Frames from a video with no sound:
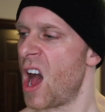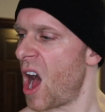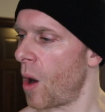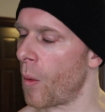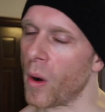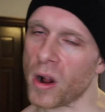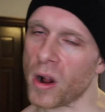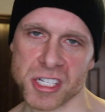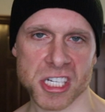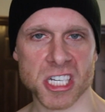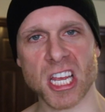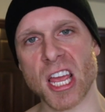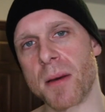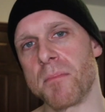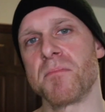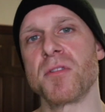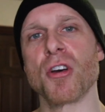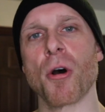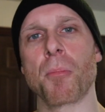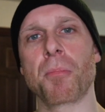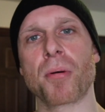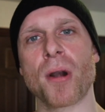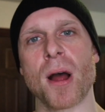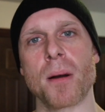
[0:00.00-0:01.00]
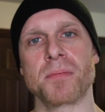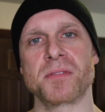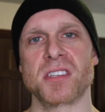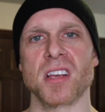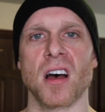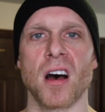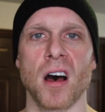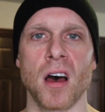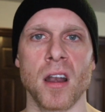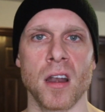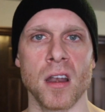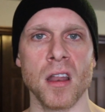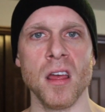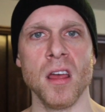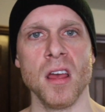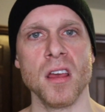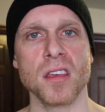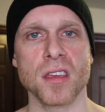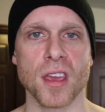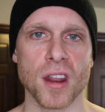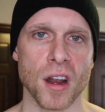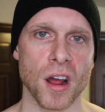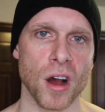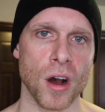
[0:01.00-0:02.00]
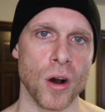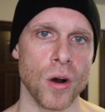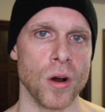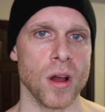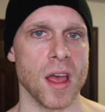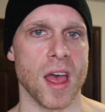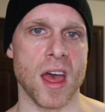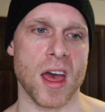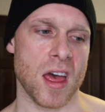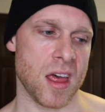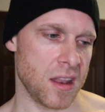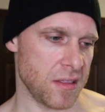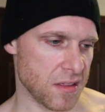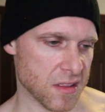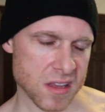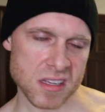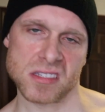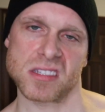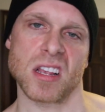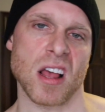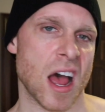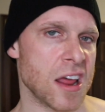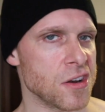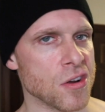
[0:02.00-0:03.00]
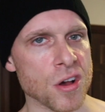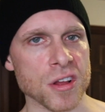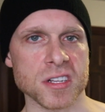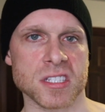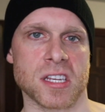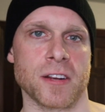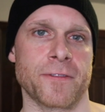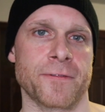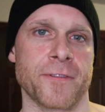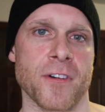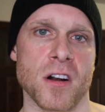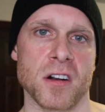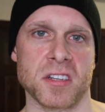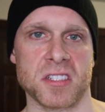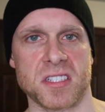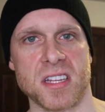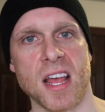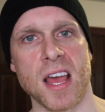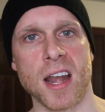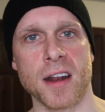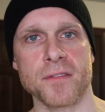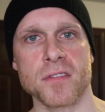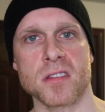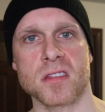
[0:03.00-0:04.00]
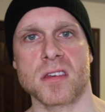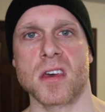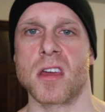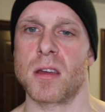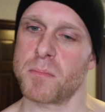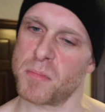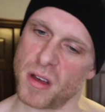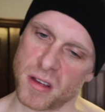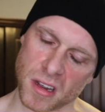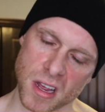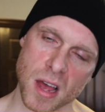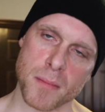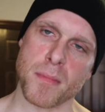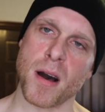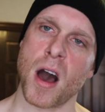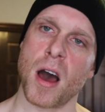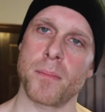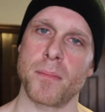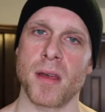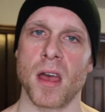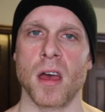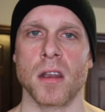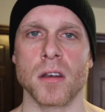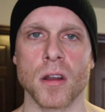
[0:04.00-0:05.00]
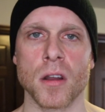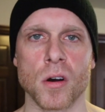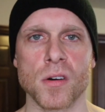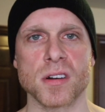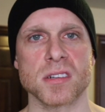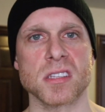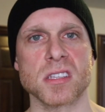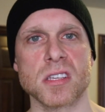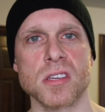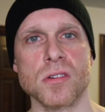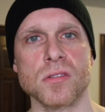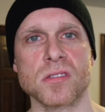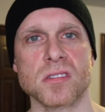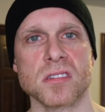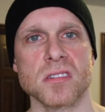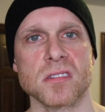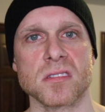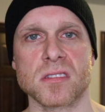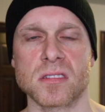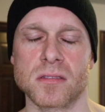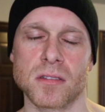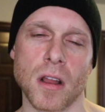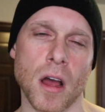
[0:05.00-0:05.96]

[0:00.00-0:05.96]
I you to get meal prep done, you know, and this, I know it's your first day and everything, but come on, man, no excuses.